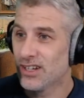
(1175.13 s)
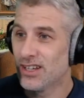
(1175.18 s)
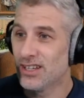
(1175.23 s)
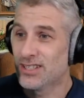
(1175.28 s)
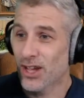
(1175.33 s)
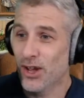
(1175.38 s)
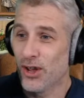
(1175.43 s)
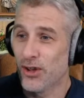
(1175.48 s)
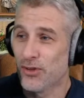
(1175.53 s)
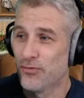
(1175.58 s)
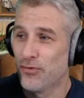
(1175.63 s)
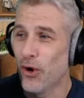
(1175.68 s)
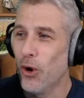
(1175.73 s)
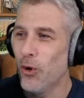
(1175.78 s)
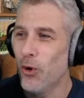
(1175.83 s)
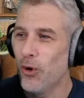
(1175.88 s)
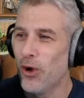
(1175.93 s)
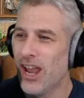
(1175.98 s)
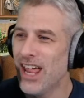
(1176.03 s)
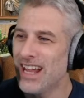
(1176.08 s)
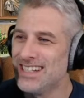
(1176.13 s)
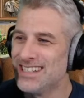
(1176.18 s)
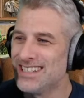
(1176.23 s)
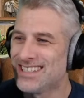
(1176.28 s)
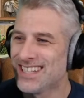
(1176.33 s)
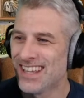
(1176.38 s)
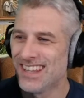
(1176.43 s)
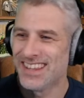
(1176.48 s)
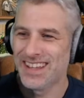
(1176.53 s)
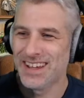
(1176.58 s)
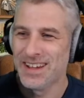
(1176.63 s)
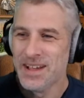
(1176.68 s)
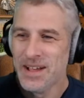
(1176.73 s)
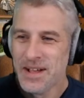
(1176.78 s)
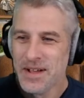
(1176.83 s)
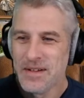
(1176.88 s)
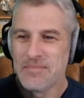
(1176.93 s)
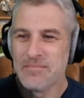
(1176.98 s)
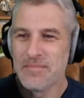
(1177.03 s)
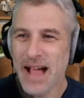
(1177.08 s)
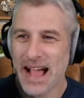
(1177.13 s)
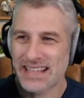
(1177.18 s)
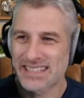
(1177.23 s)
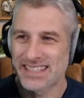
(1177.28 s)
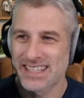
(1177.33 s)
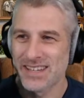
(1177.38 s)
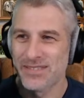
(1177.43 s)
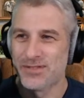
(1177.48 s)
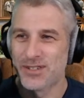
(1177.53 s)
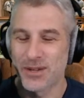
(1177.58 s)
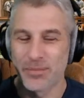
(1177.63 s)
as I fall into the massive